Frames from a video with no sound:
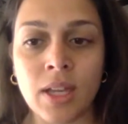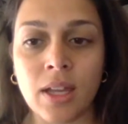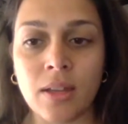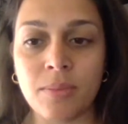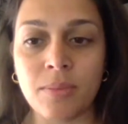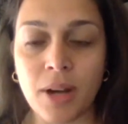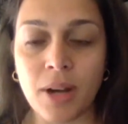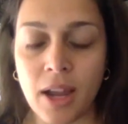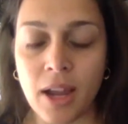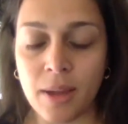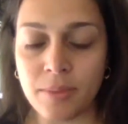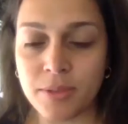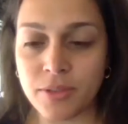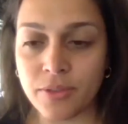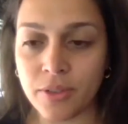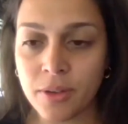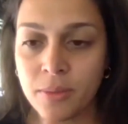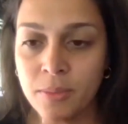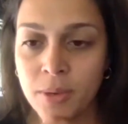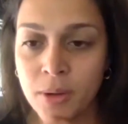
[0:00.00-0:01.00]
And perhaps
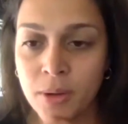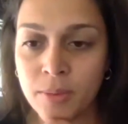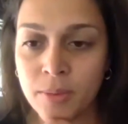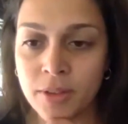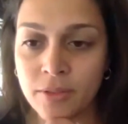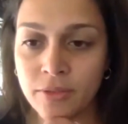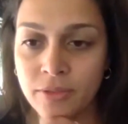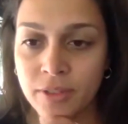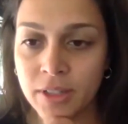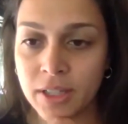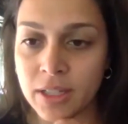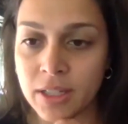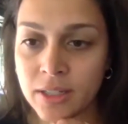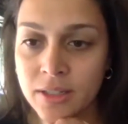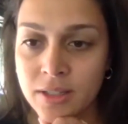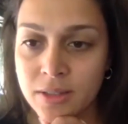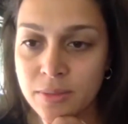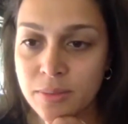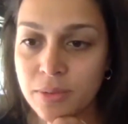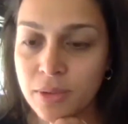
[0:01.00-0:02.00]
for a moment feeling
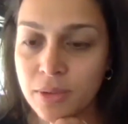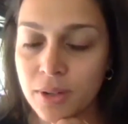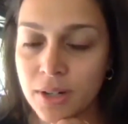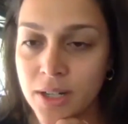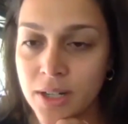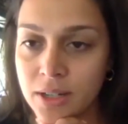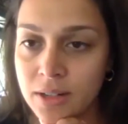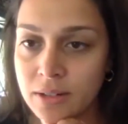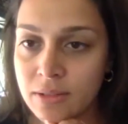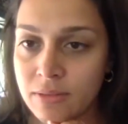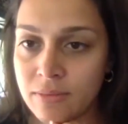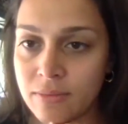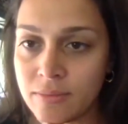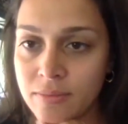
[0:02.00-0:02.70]
supported.